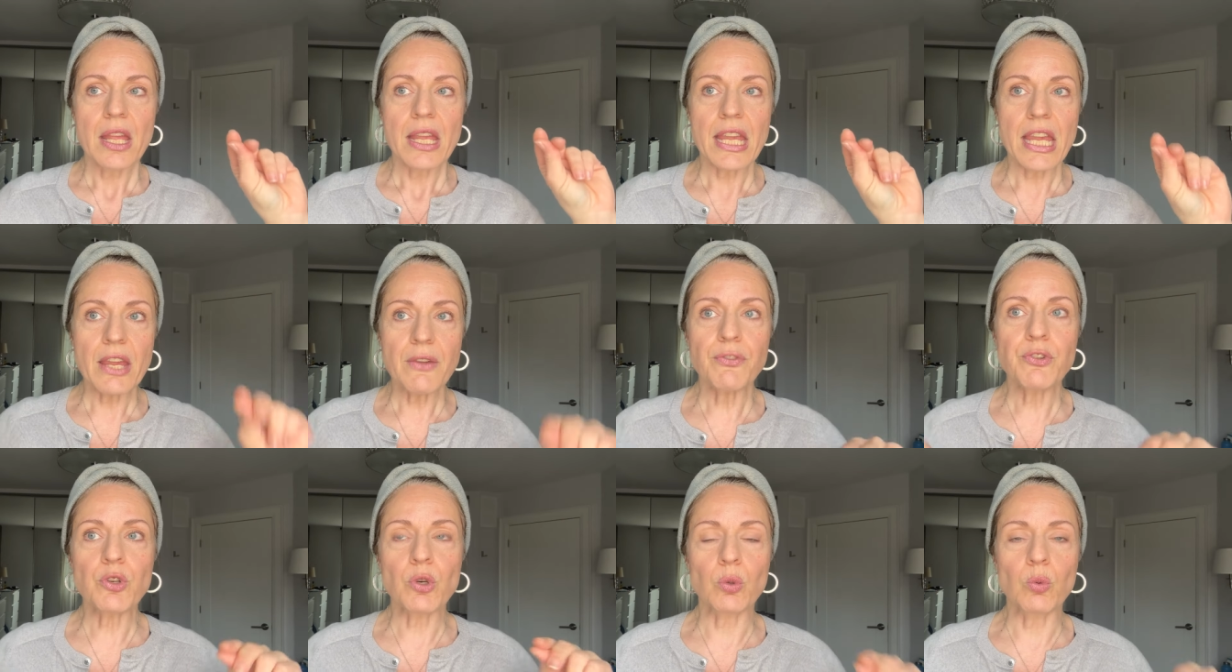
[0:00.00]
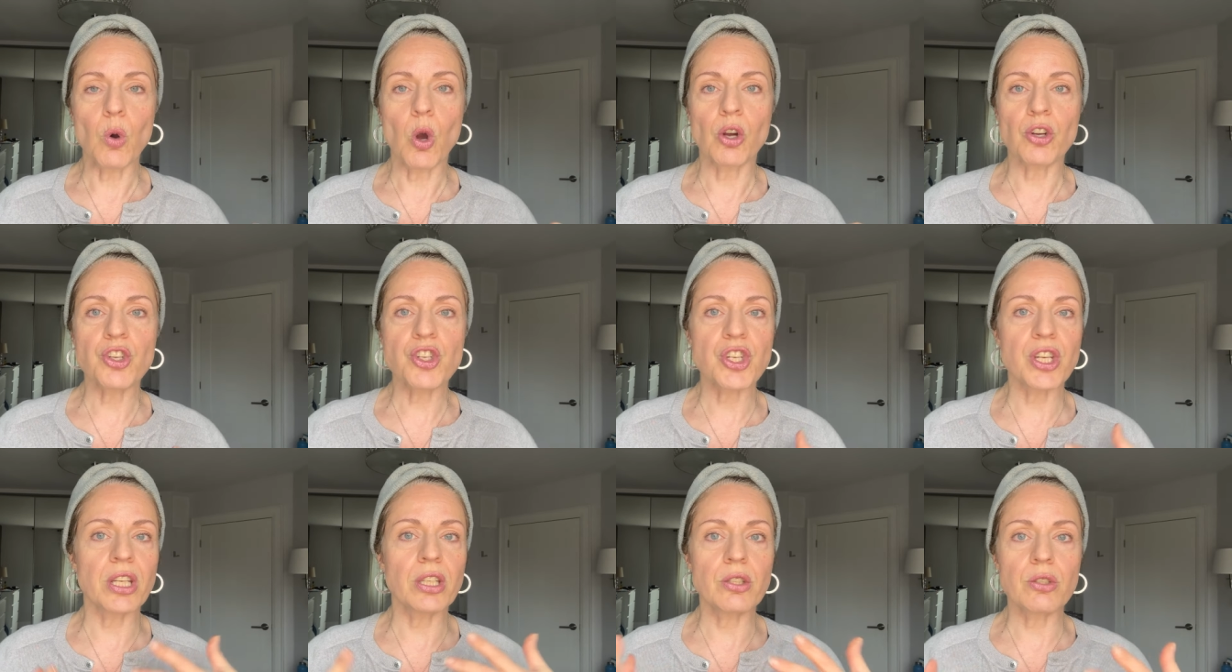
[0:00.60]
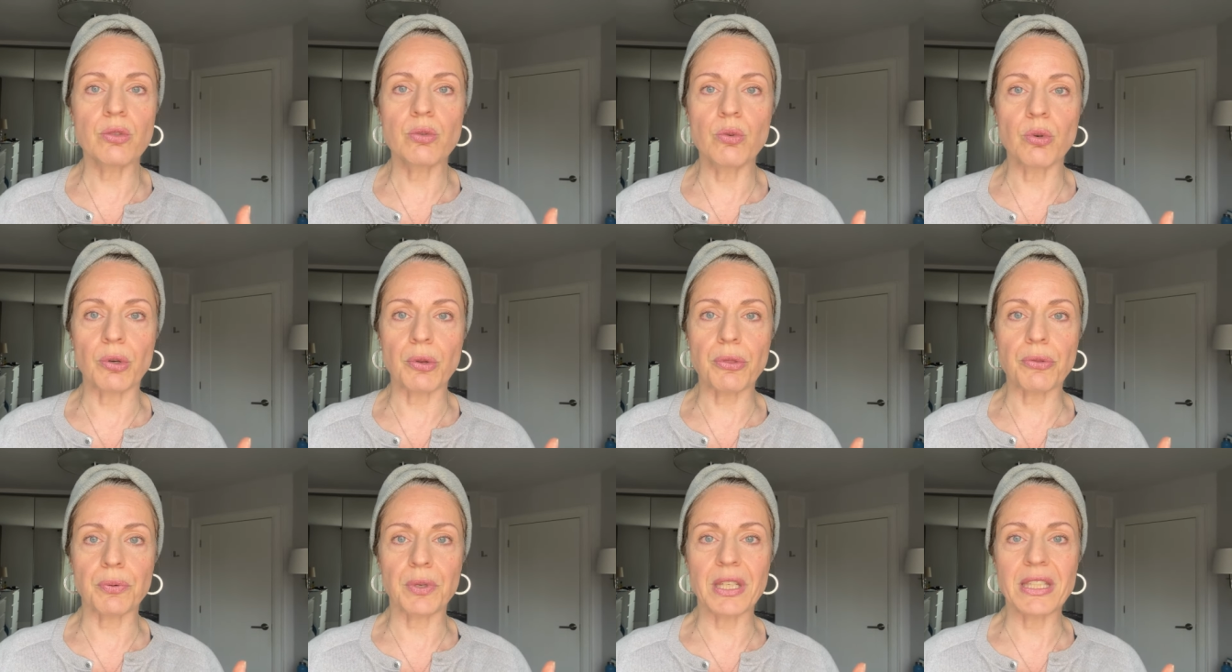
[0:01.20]
If you're washing two or
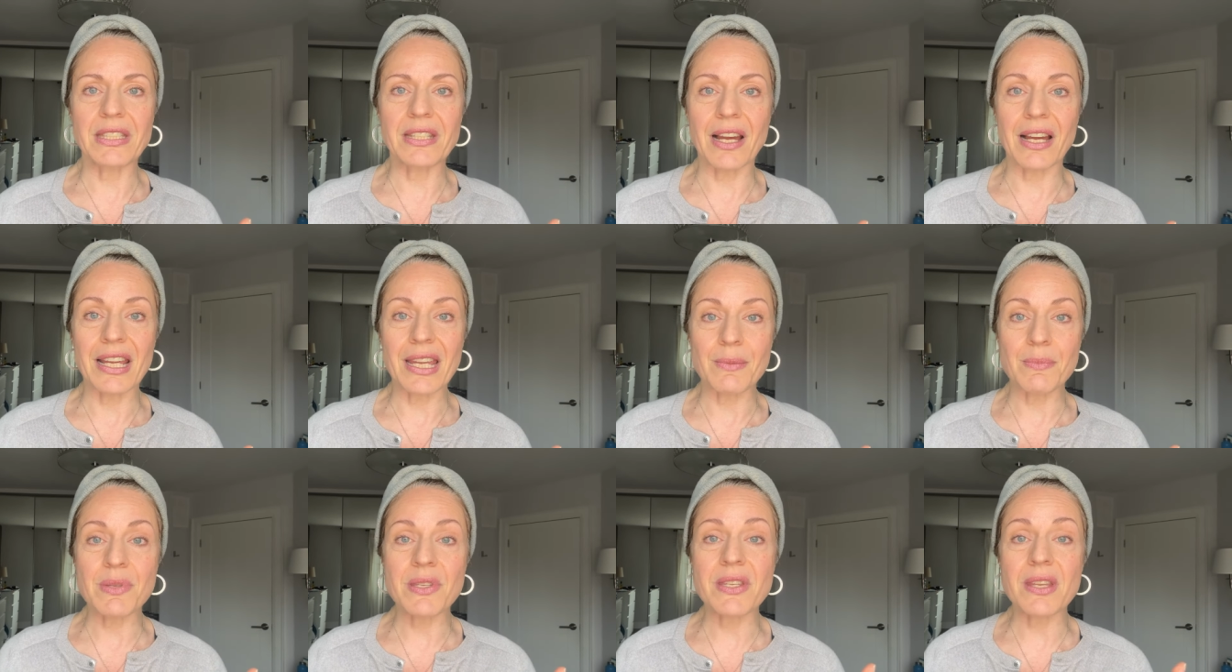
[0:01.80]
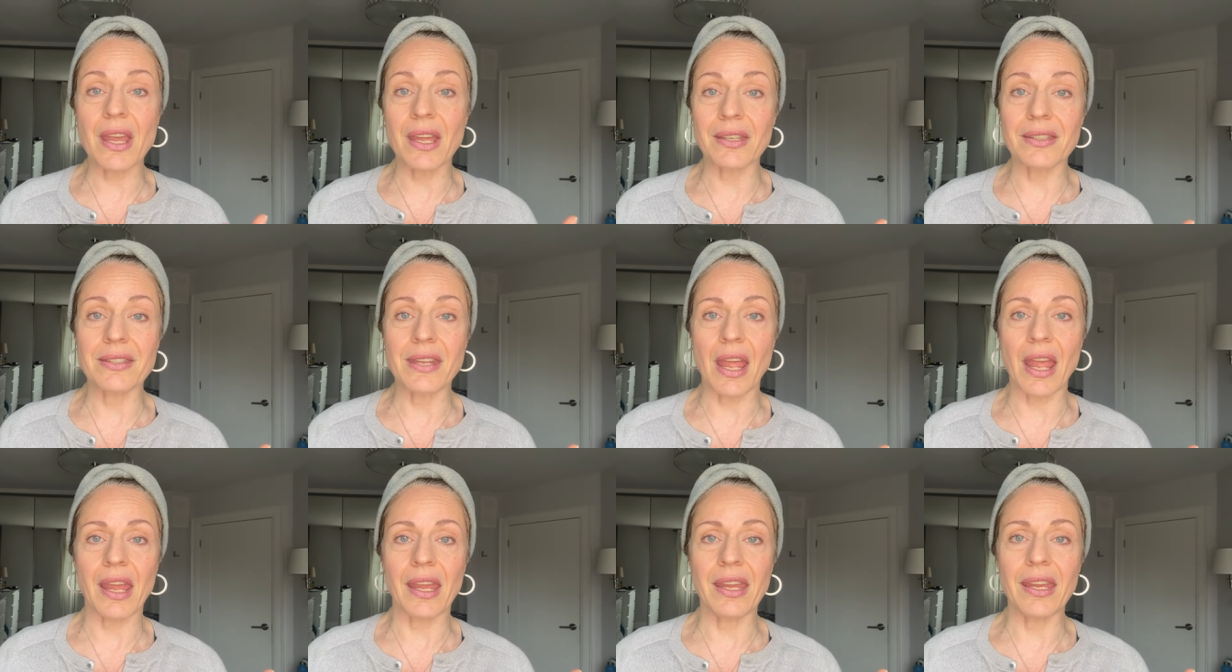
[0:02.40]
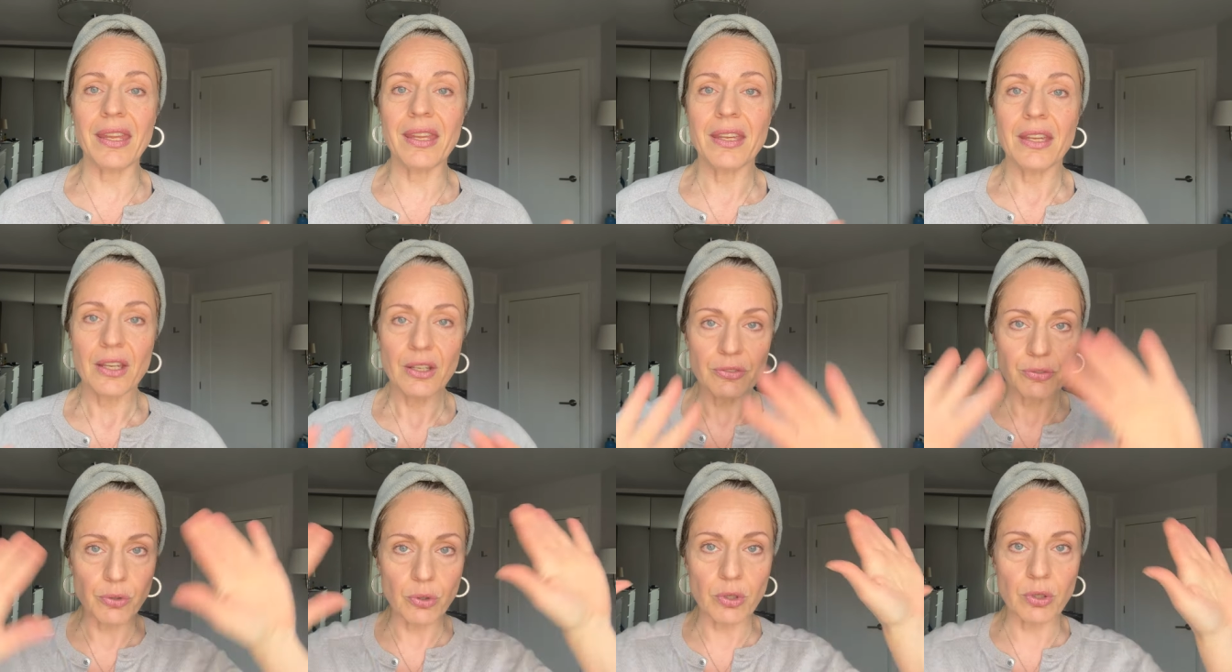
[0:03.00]
three times a day,
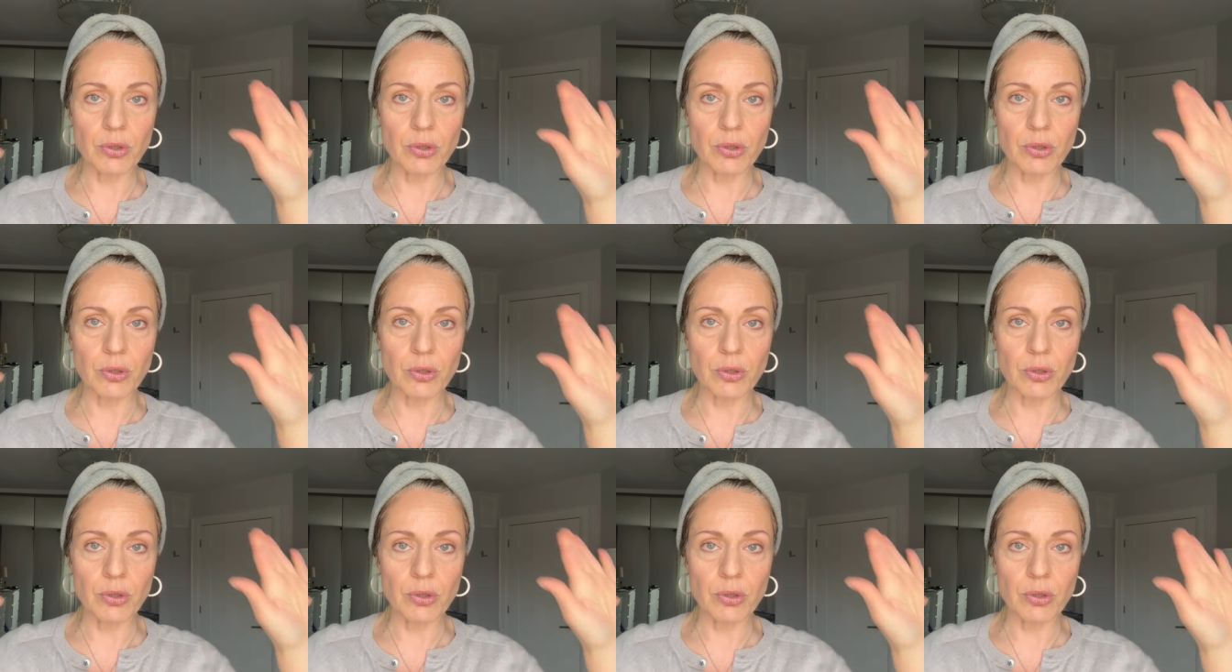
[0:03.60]
for